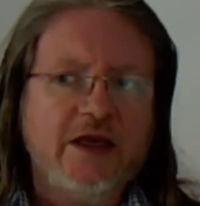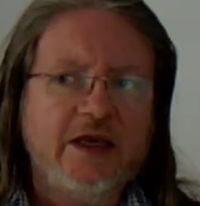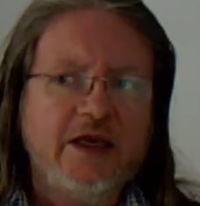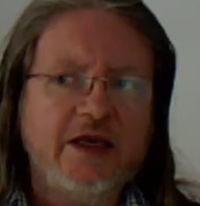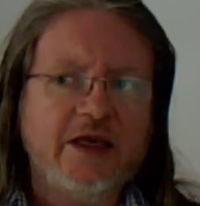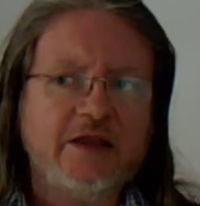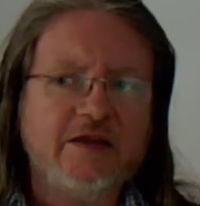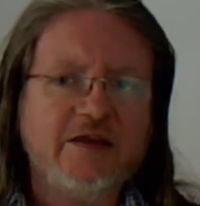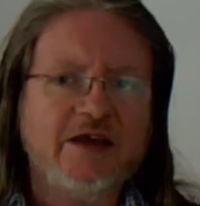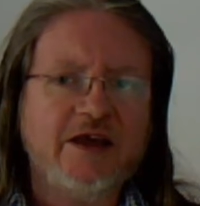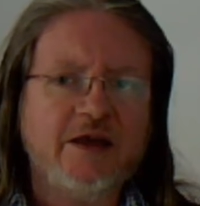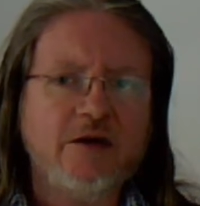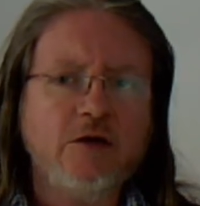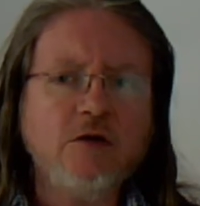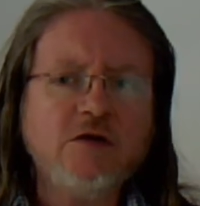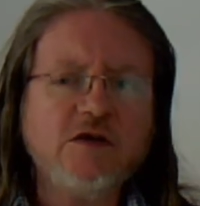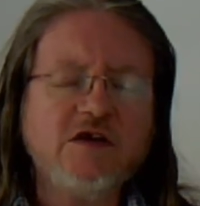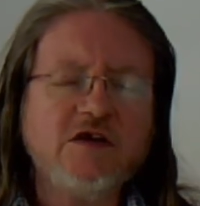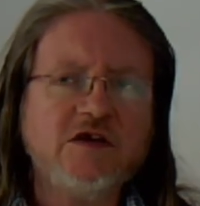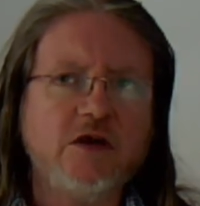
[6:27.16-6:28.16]
it can
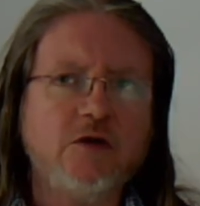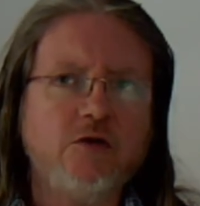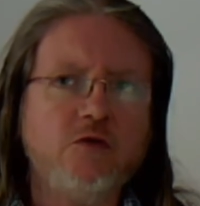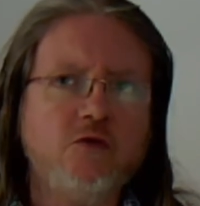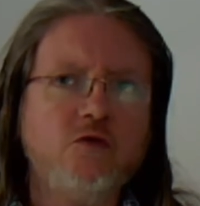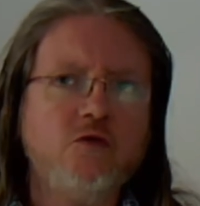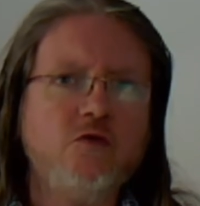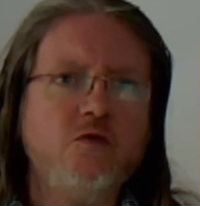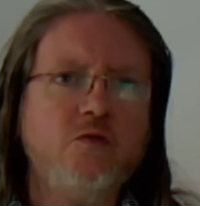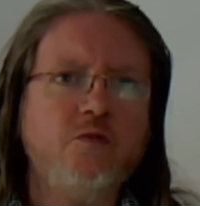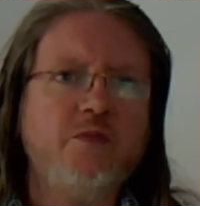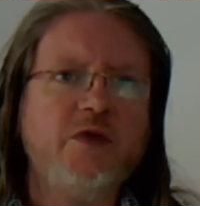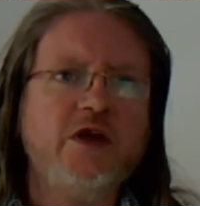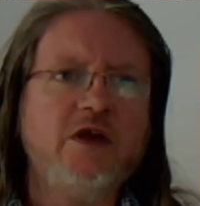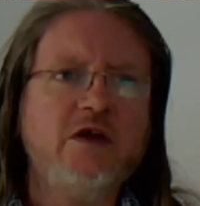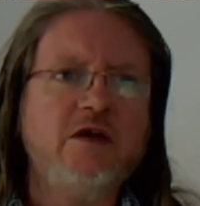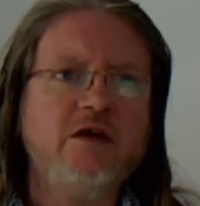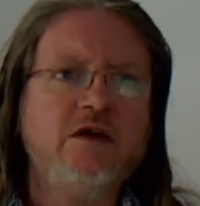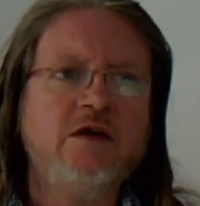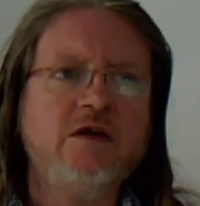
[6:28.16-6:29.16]
also
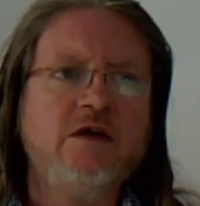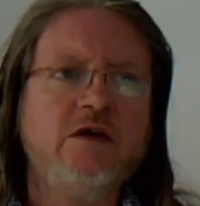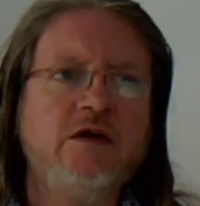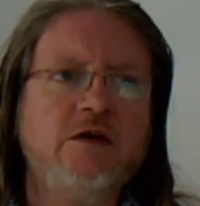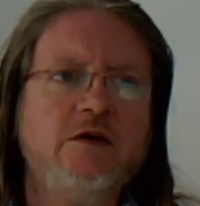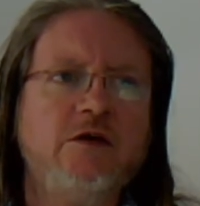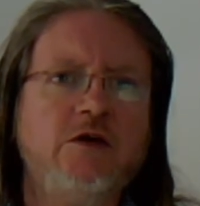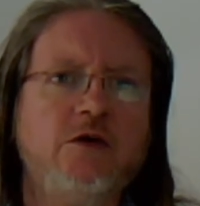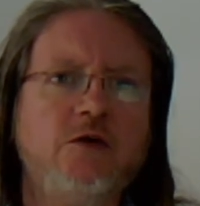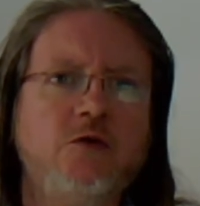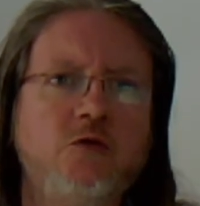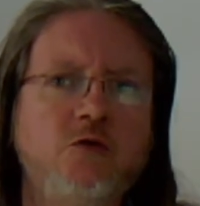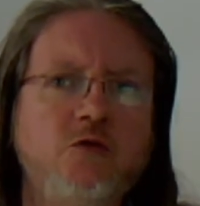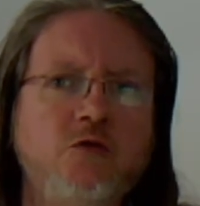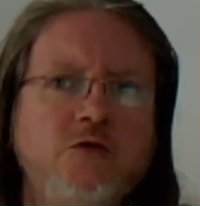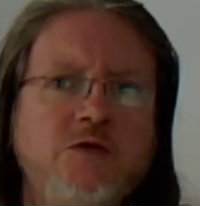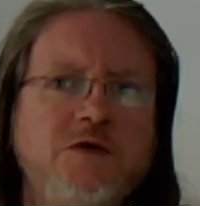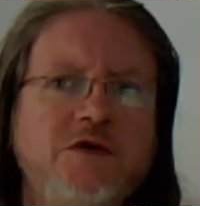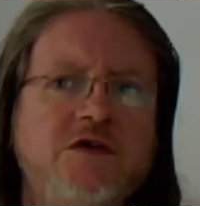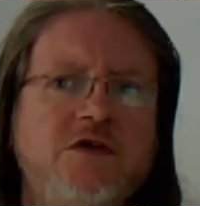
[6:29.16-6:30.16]
be
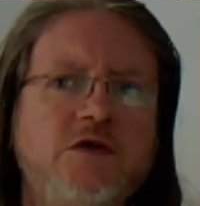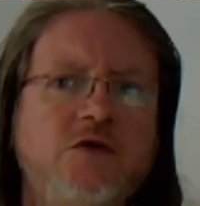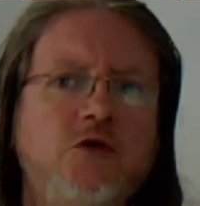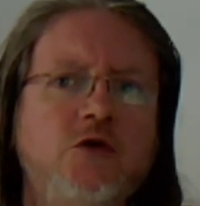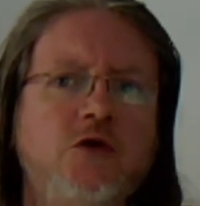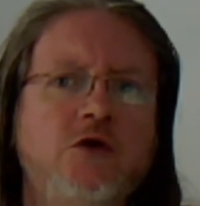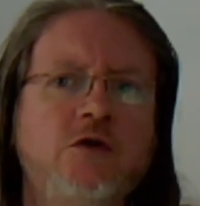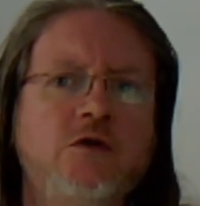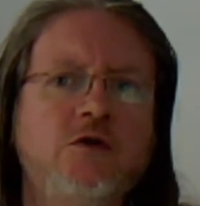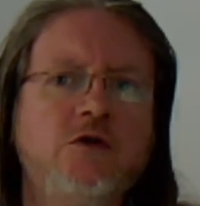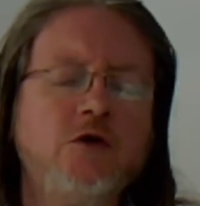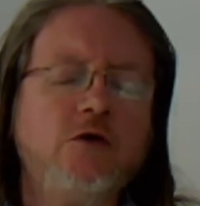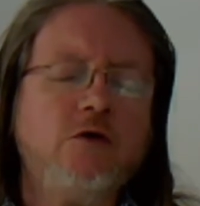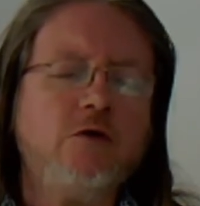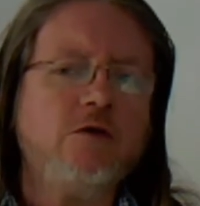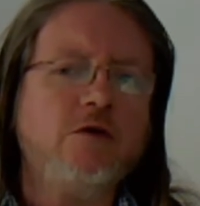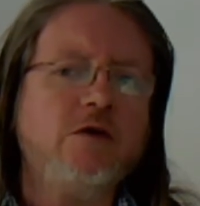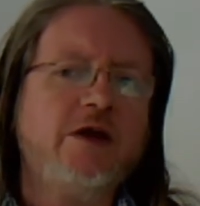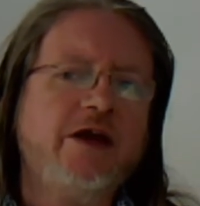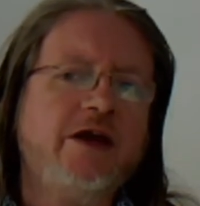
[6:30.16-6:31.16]
used to
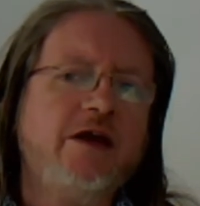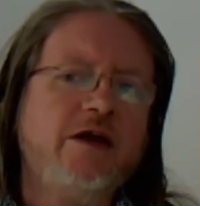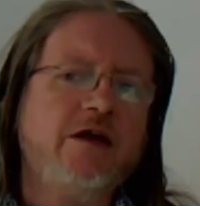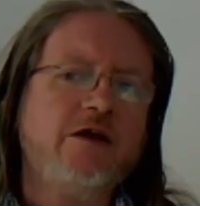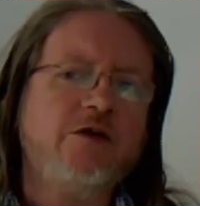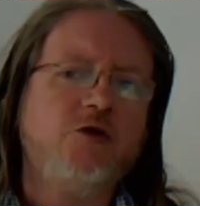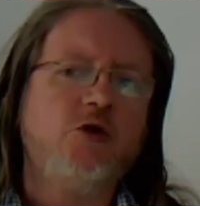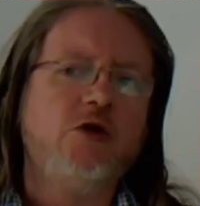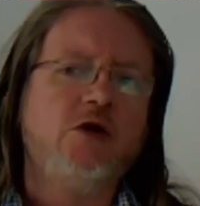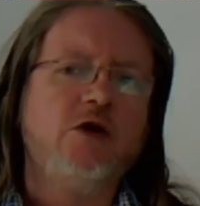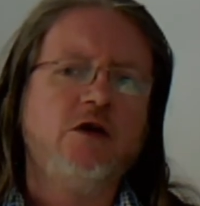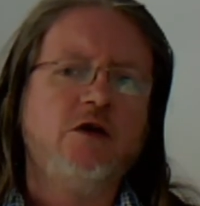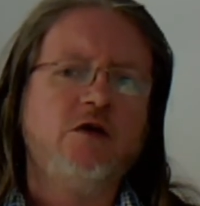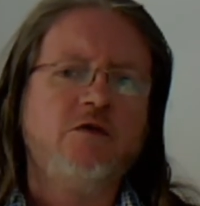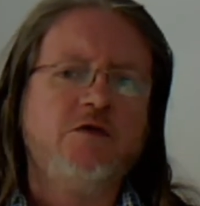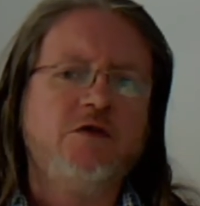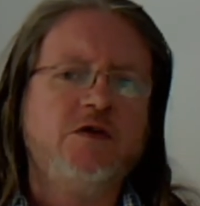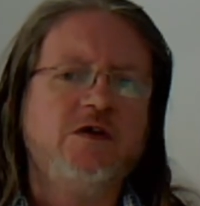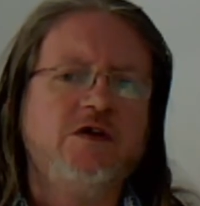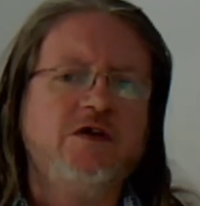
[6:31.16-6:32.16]
control
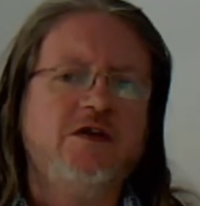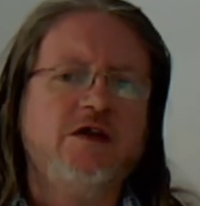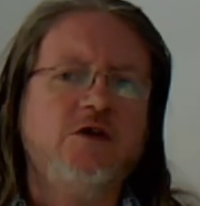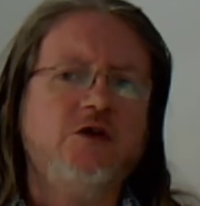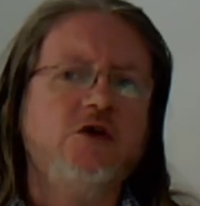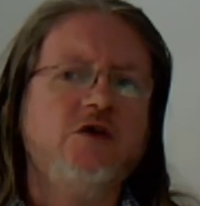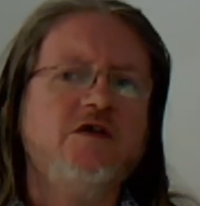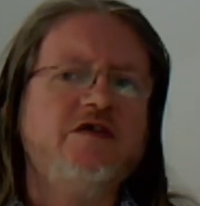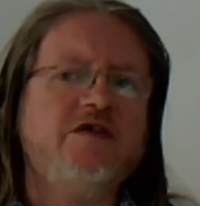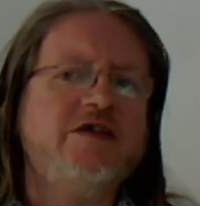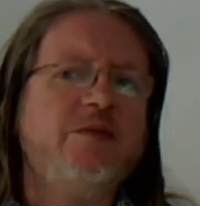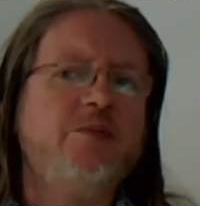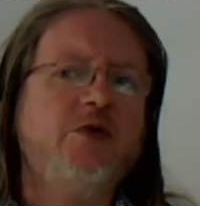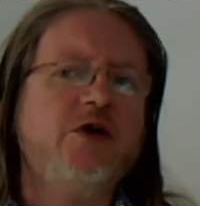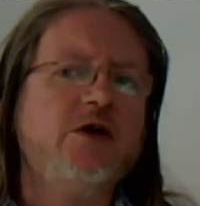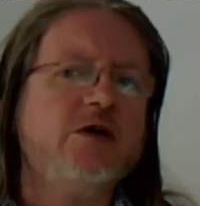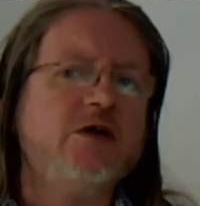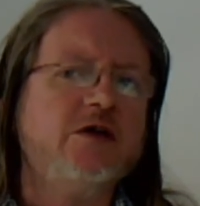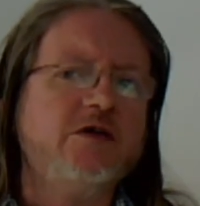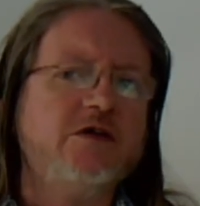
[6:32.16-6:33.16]
aircraft that just
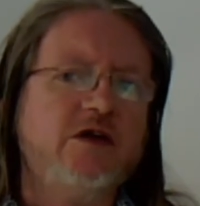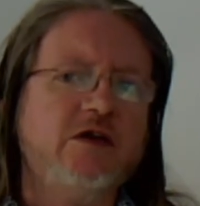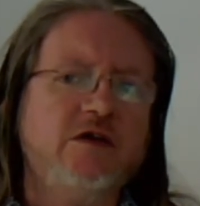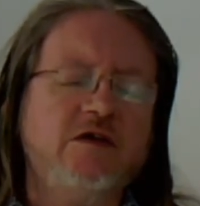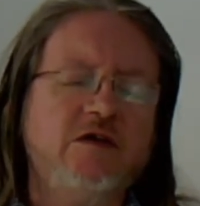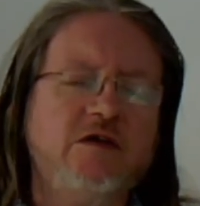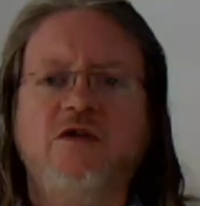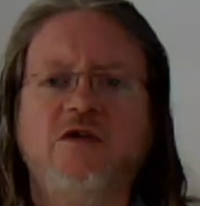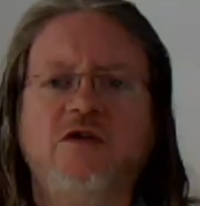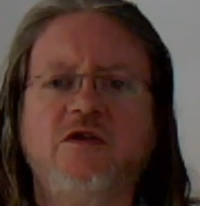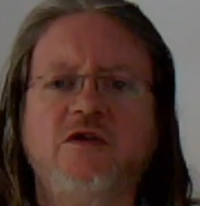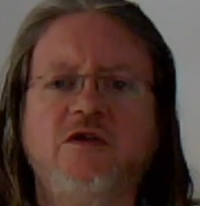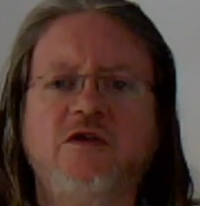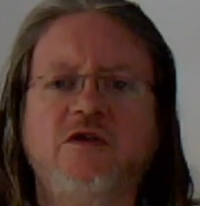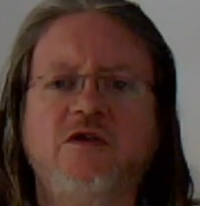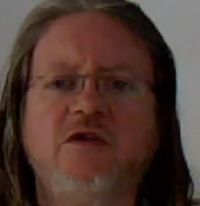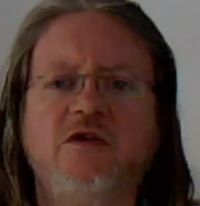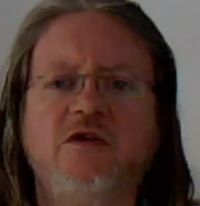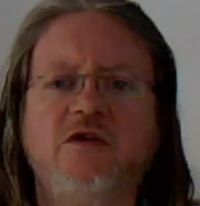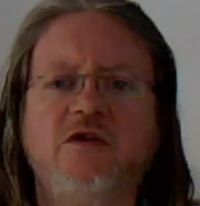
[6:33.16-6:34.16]
departed
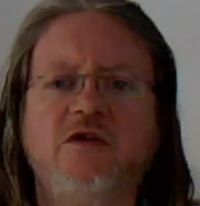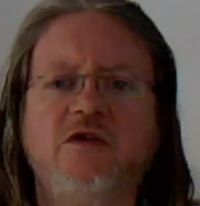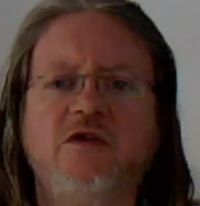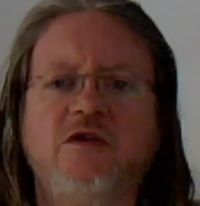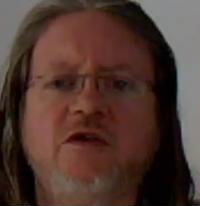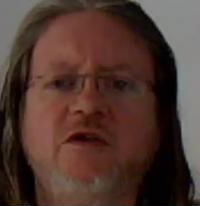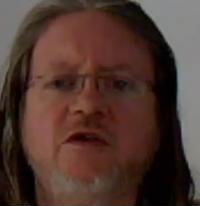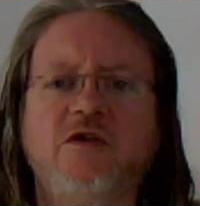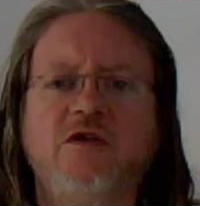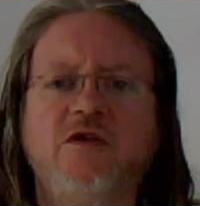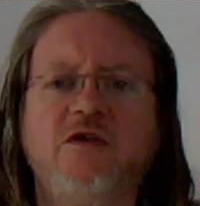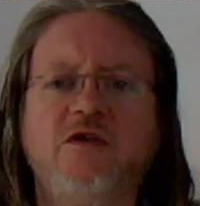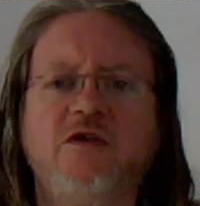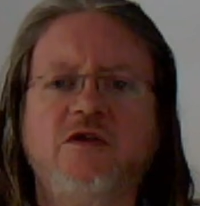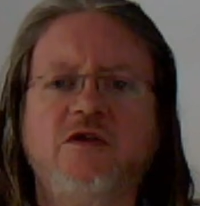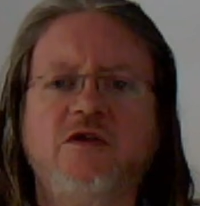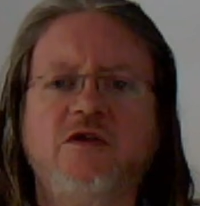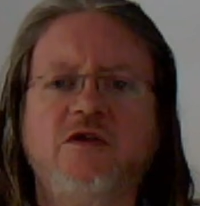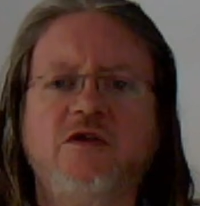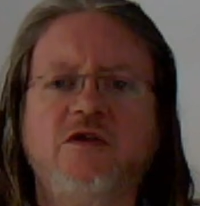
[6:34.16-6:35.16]
before
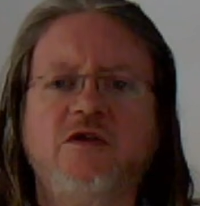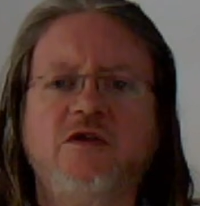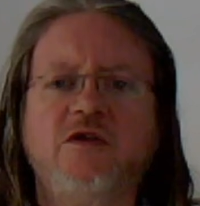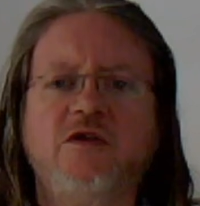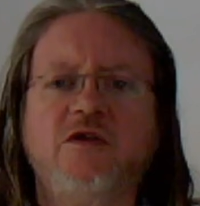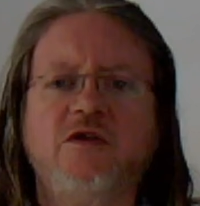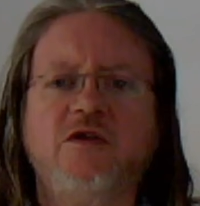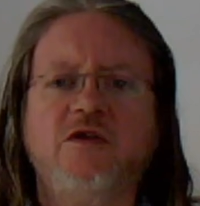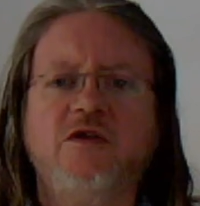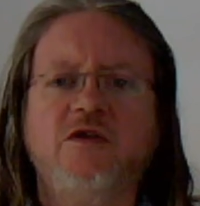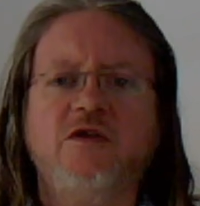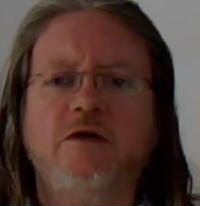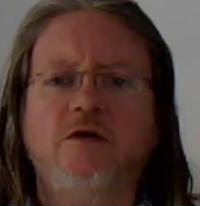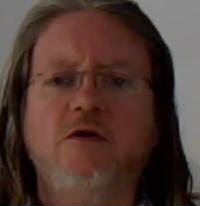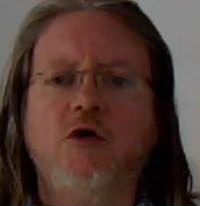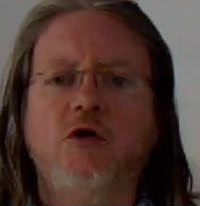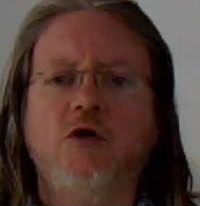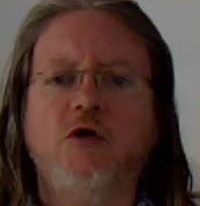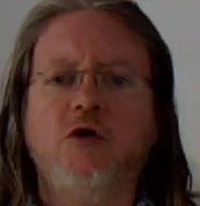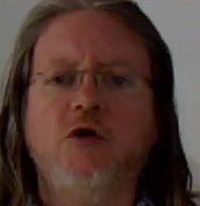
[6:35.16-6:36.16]
they reach
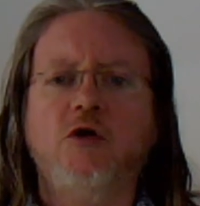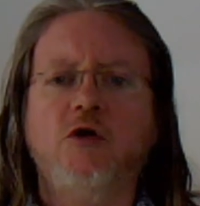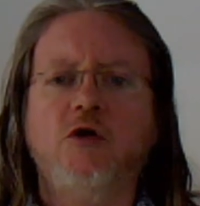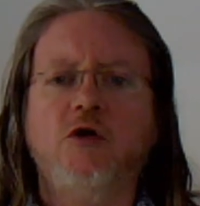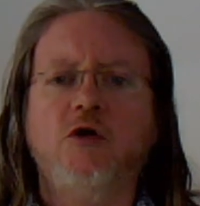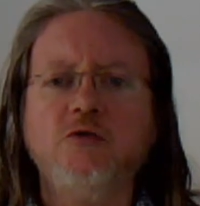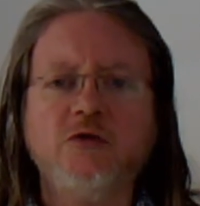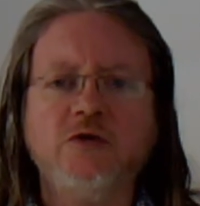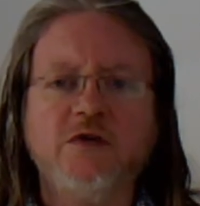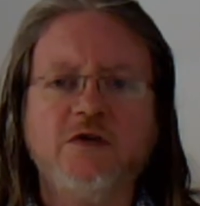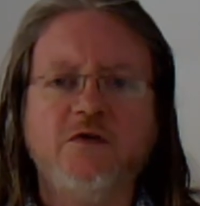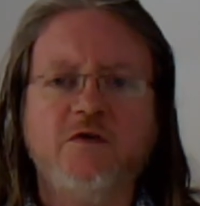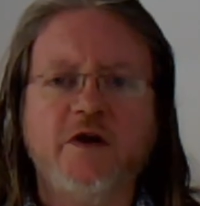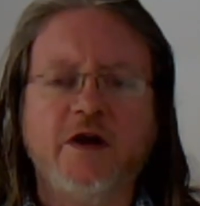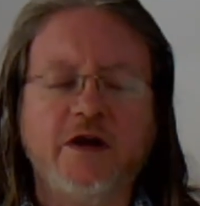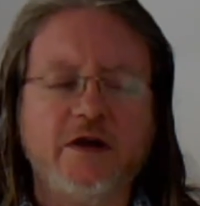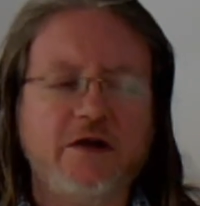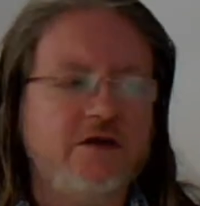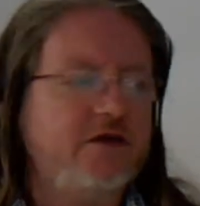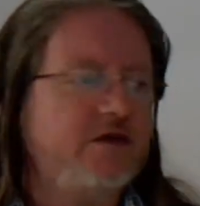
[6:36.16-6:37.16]
their en route
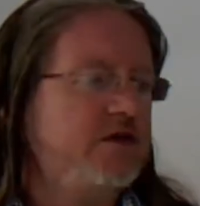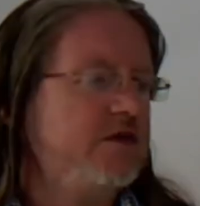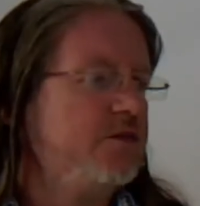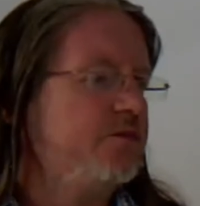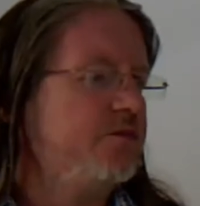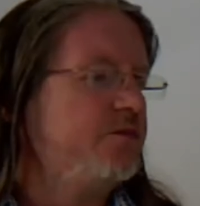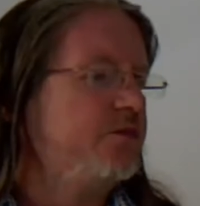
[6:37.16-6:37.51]
phase.